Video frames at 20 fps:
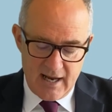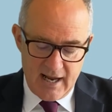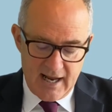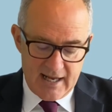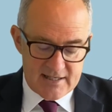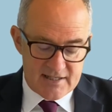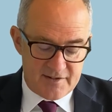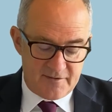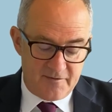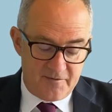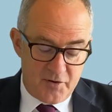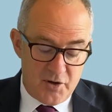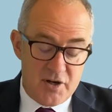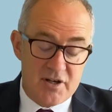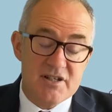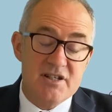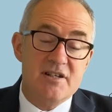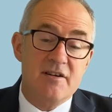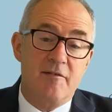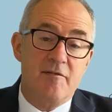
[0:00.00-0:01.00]
as the
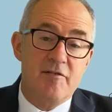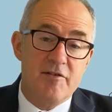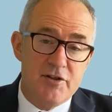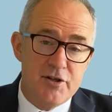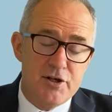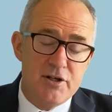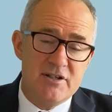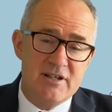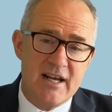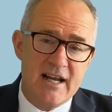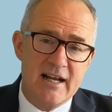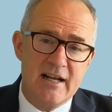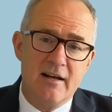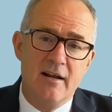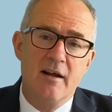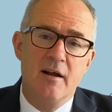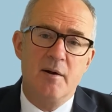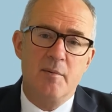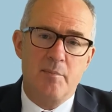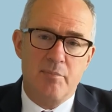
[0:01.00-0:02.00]
first of 13
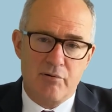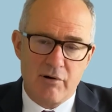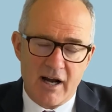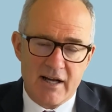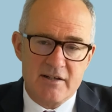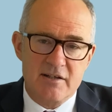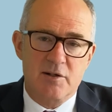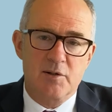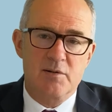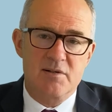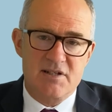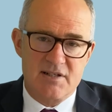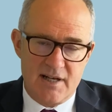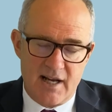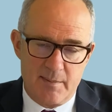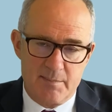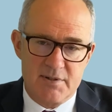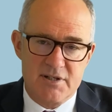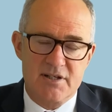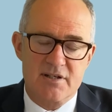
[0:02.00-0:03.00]
practical
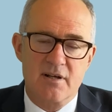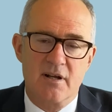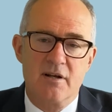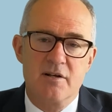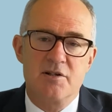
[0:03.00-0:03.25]
steps